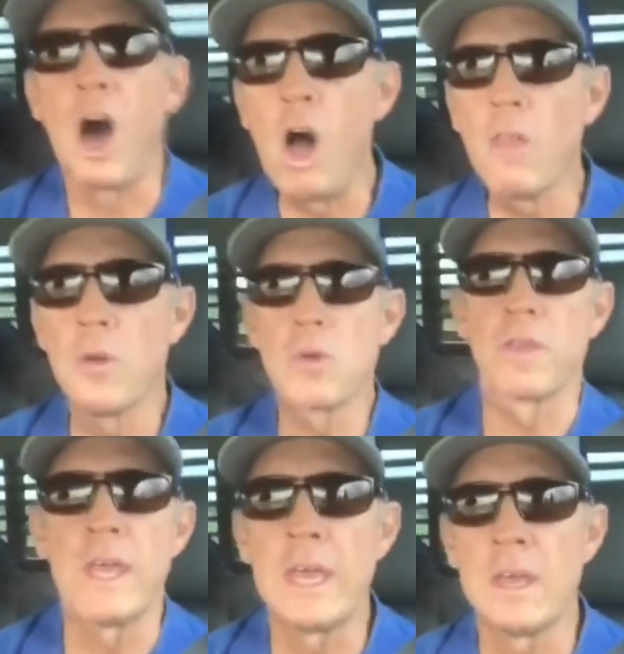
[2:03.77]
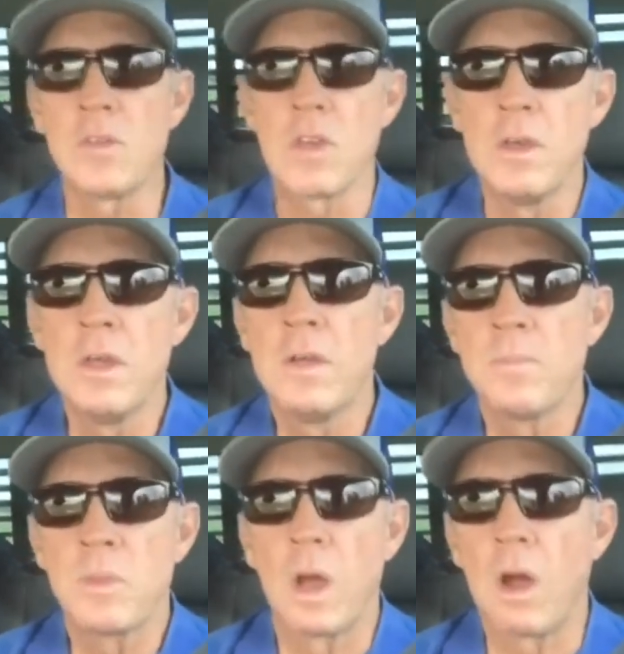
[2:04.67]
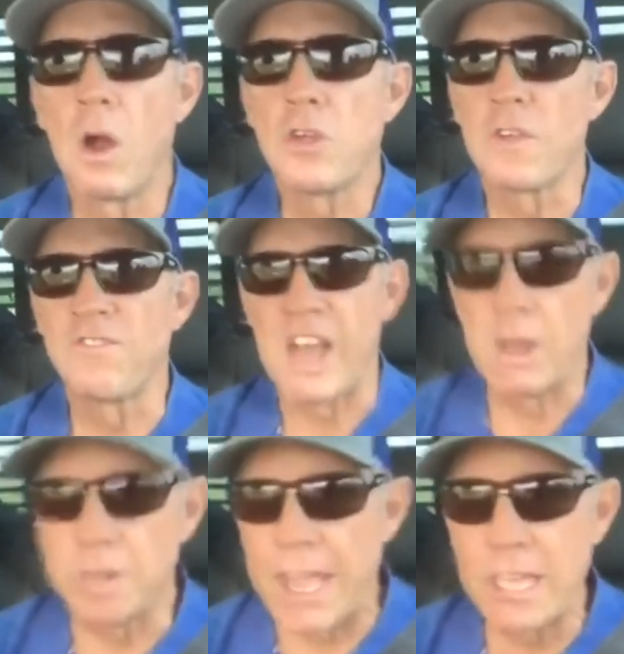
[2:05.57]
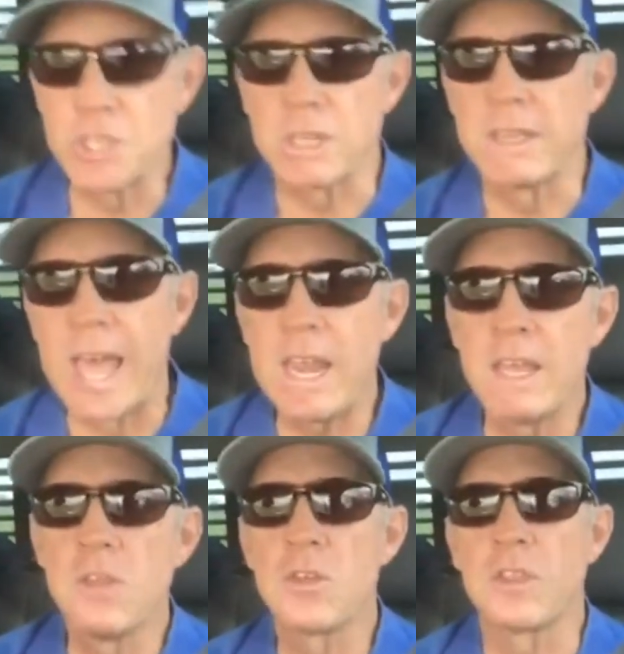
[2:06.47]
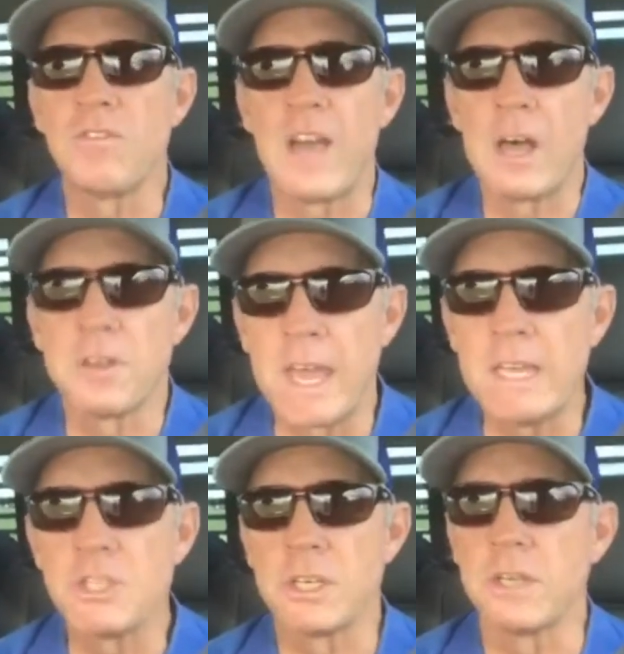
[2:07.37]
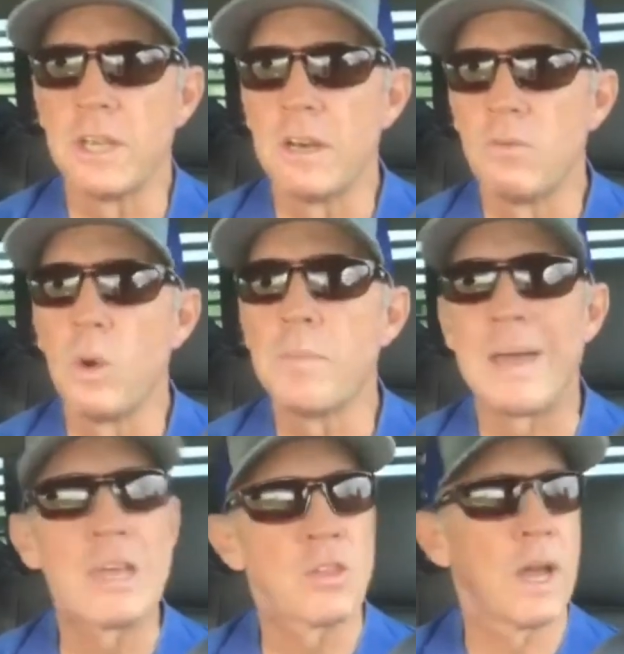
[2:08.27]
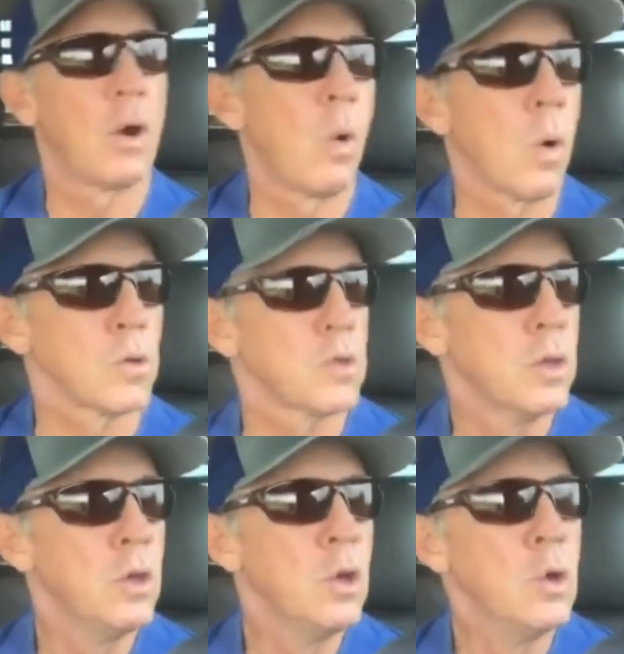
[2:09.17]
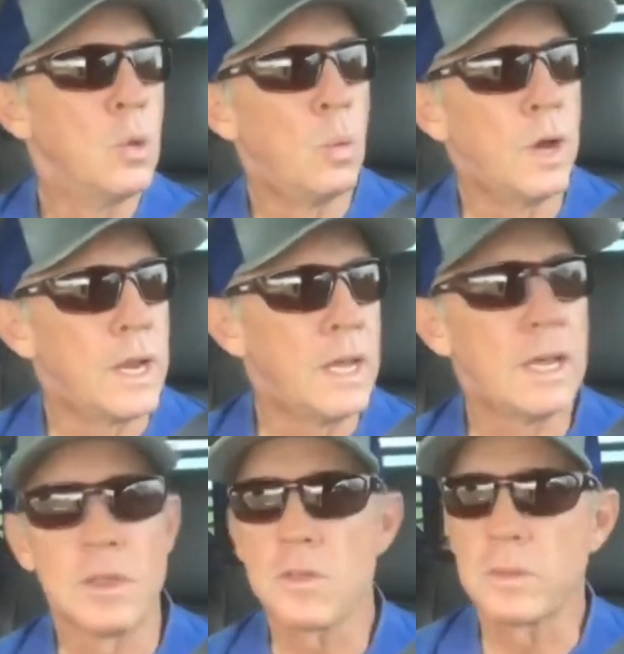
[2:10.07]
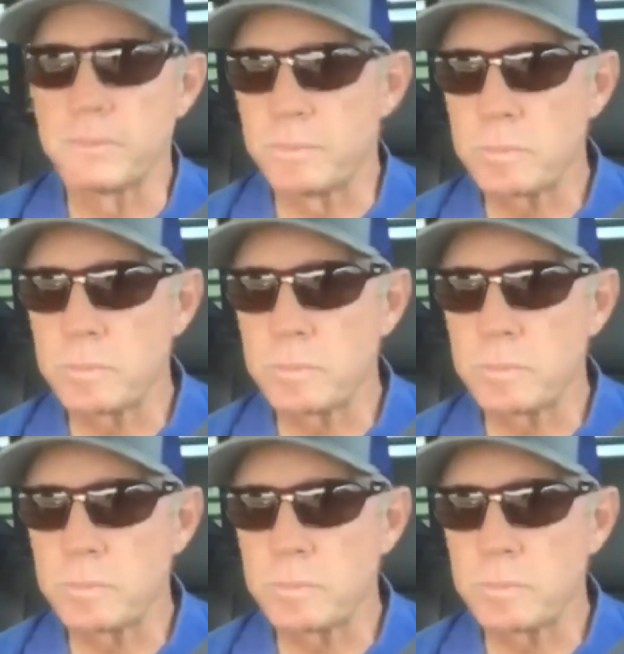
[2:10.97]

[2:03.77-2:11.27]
All of those things are your foundation. That is the foundation of what makes that horse what it is.